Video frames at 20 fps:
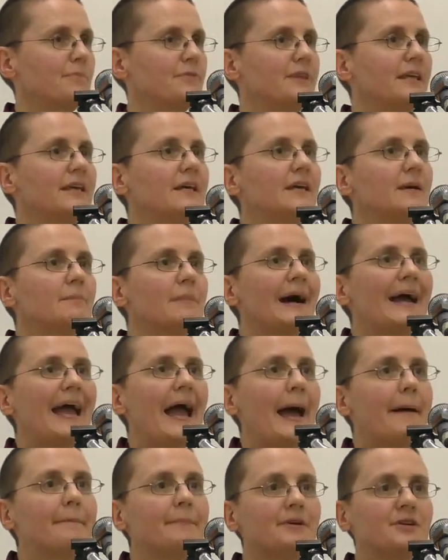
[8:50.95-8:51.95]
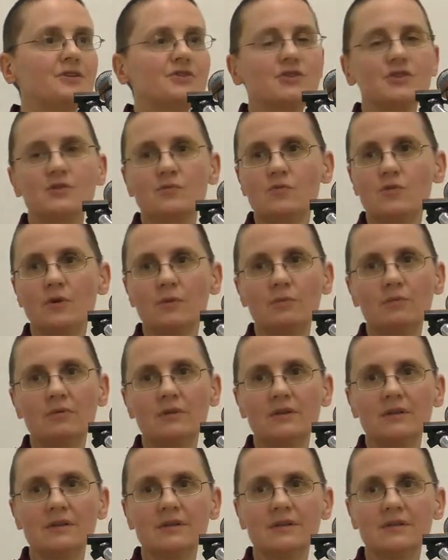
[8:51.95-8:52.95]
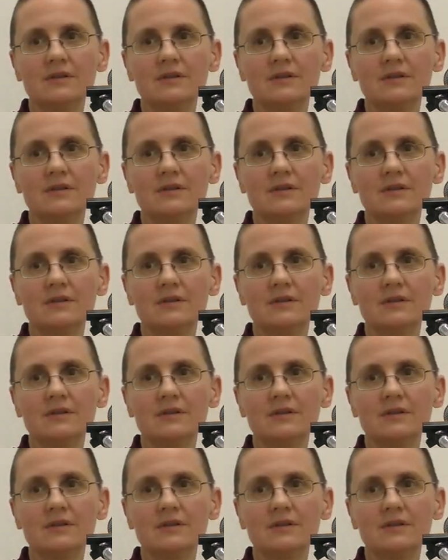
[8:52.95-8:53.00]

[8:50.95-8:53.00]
Thinking my happiness is more important.